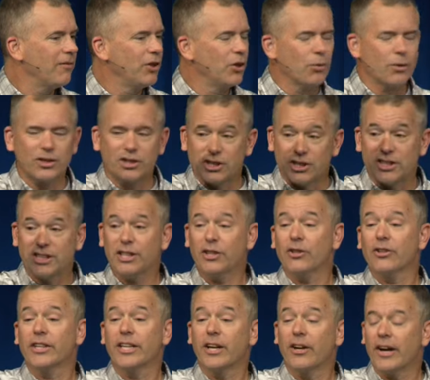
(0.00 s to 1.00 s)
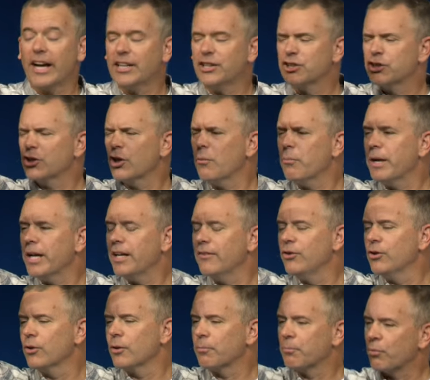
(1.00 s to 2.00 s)
of you are still there, and so many of
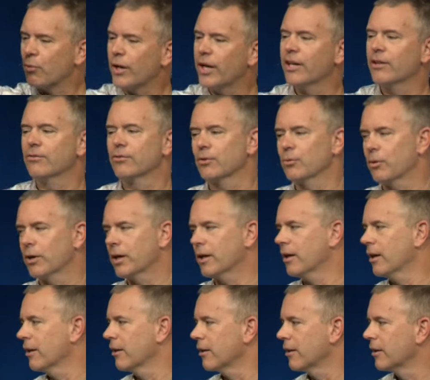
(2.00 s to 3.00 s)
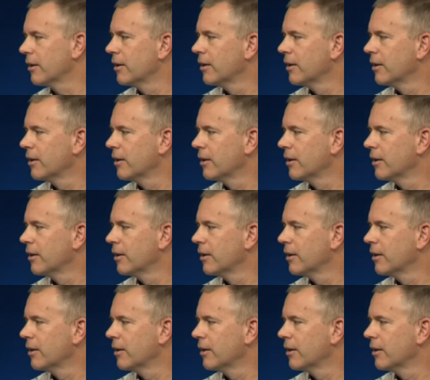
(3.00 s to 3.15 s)
you are praying for one another.